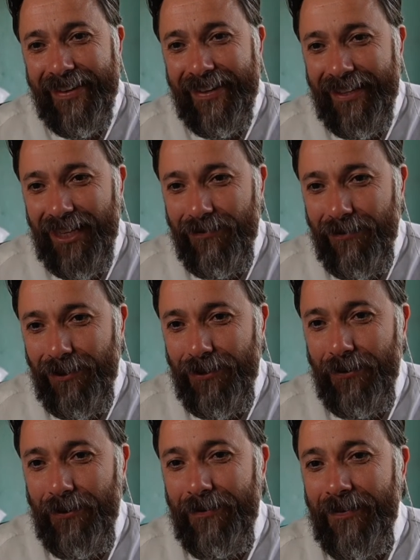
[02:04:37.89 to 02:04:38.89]
and that's for
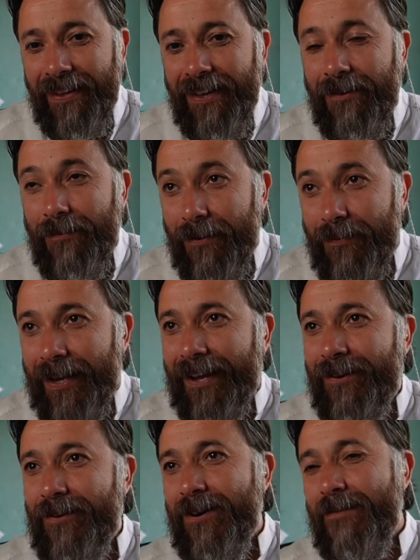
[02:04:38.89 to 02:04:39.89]
sure, what we
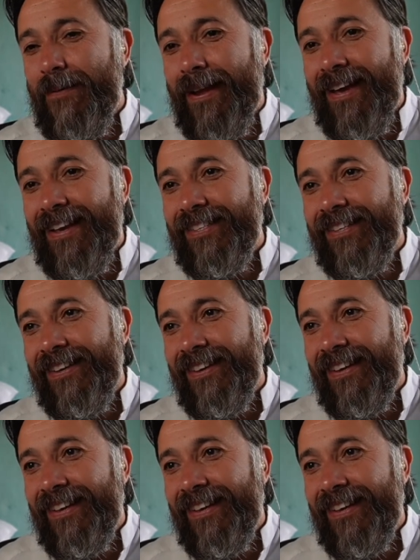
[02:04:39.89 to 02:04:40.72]
cannot replace